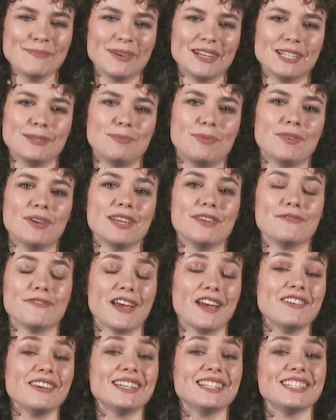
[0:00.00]
by deploying
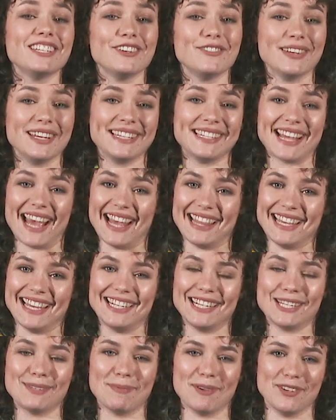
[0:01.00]
various units at
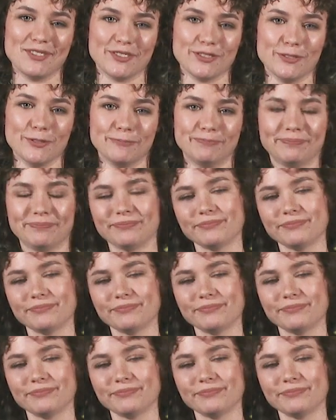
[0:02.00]
their disposal.